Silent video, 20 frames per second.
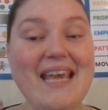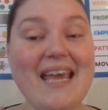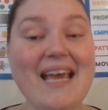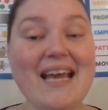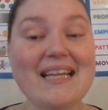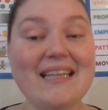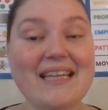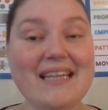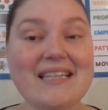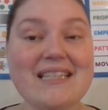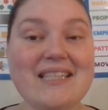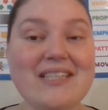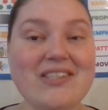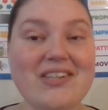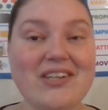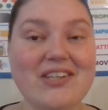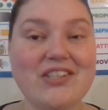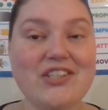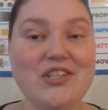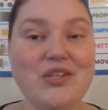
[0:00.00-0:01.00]
I'd like to
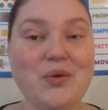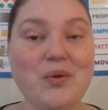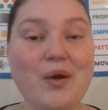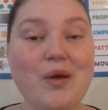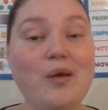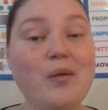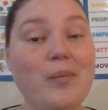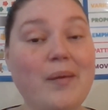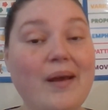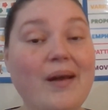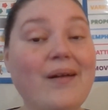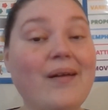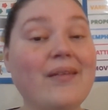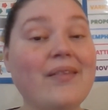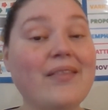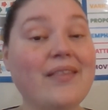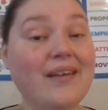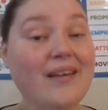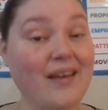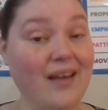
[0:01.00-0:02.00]
talk to you about
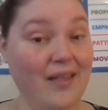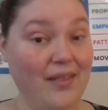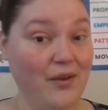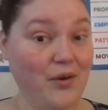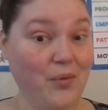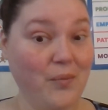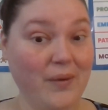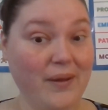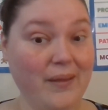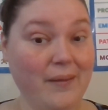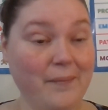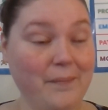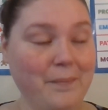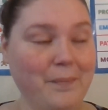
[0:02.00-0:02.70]
the color wheel.